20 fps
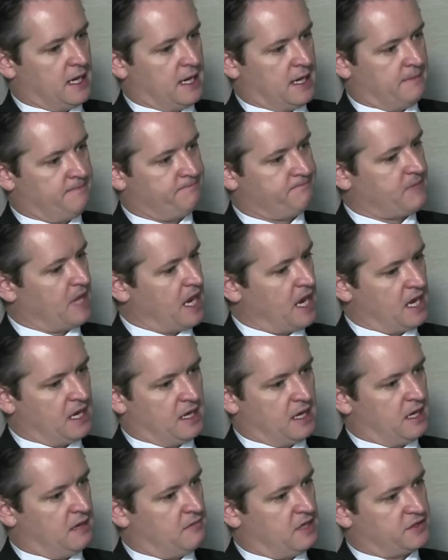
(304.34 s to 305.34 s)

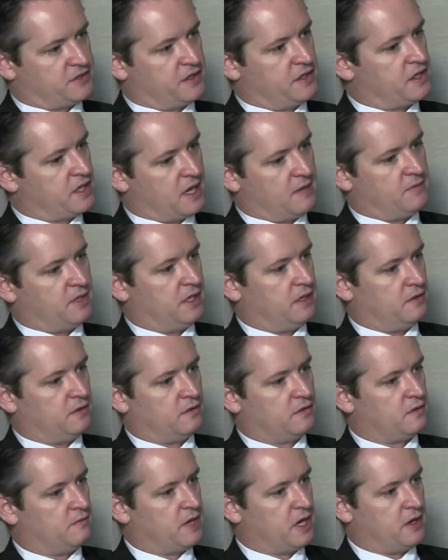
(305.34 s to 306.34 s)
a seed company in
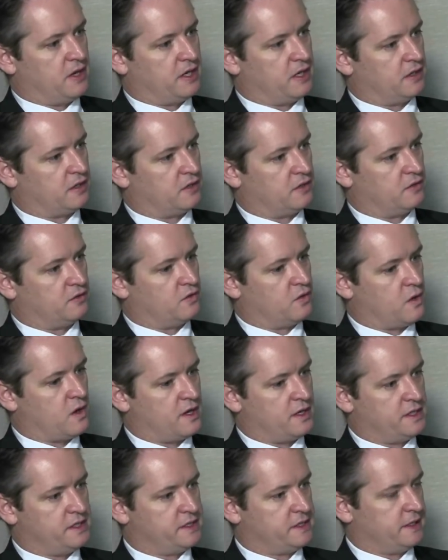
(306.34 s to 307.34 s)
North America could
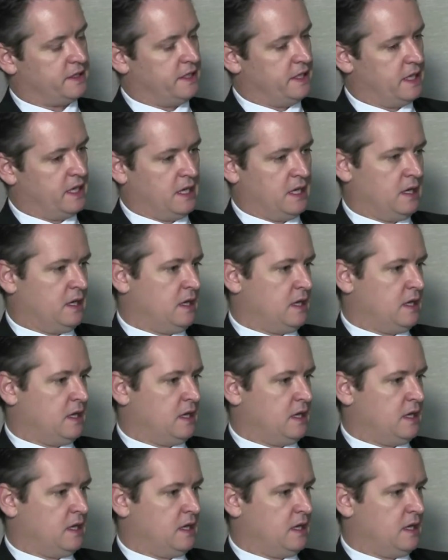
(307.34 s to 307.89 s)
quite easily